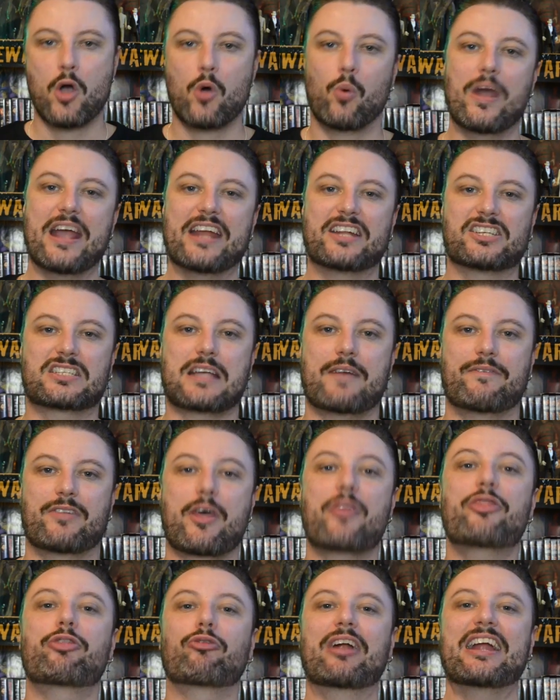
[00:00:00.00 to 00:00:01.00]
We discover
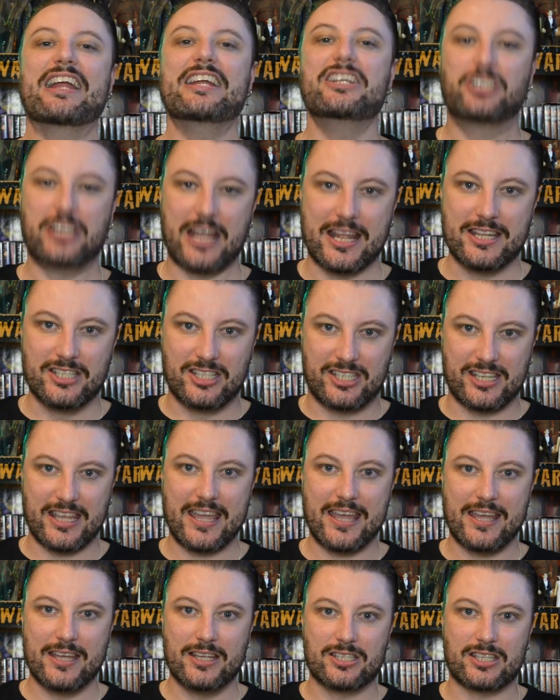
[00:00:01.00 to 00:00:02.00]
that three Gen
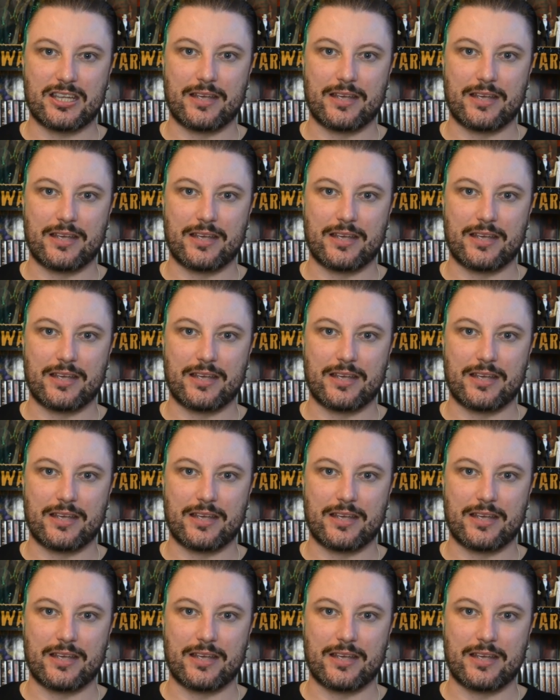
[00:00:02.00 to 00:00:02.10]
Zers